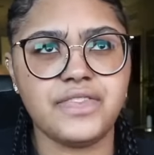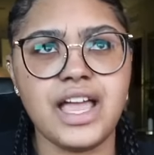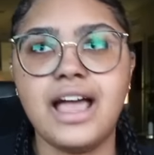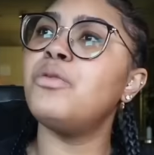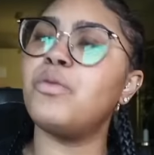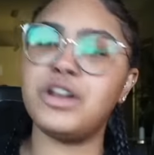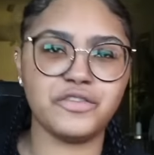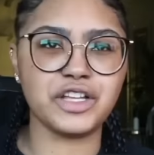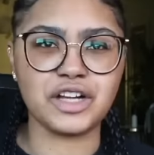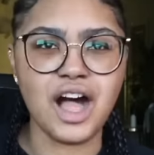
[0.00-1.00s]
that one of
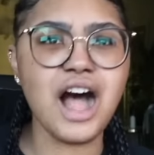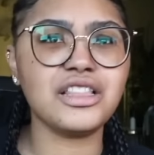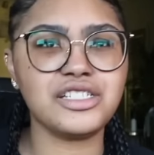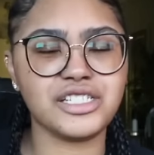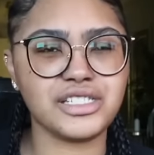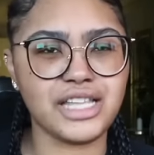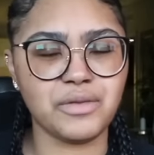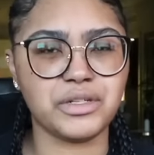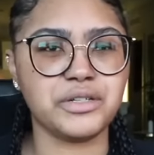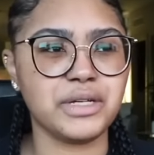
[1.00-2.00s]
the colleges they
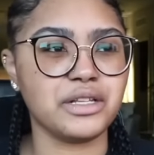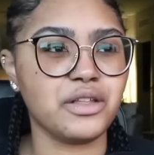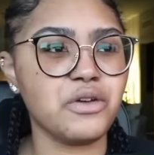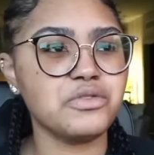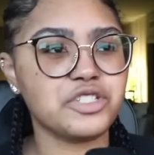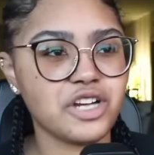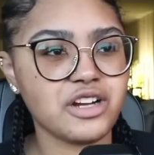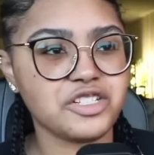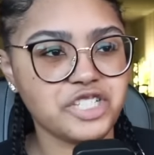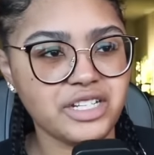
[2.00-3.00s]
were doing loan shark
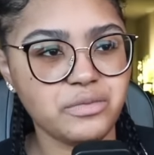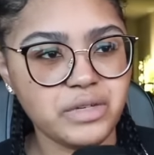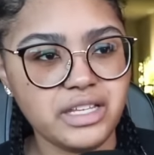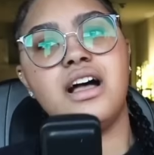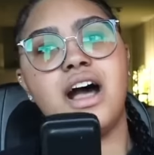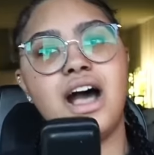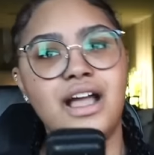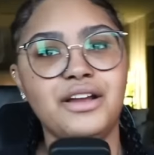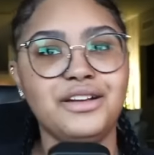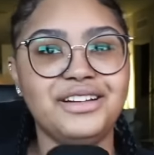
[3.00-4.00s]
with
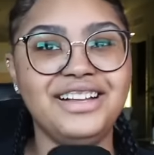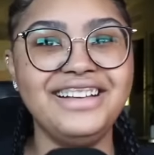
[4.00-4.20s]
hired